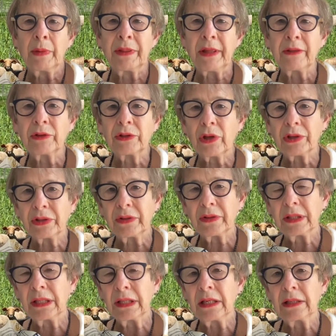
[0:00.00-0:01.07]
but then there's also
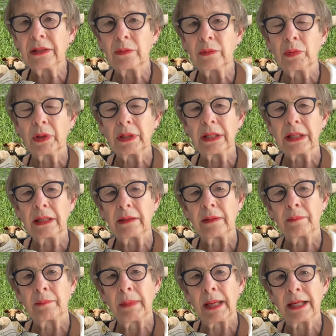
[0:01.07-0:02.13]
the need to really
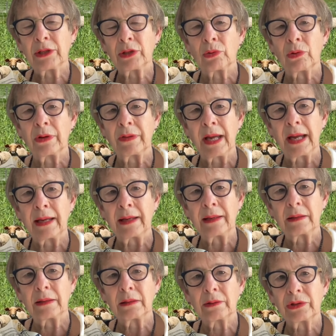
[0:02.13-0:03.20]
make sure
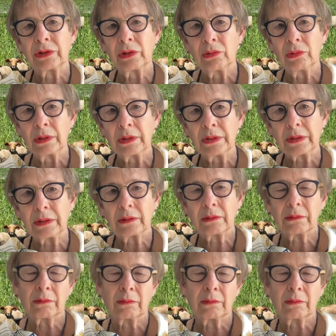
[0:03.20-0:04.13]
that students,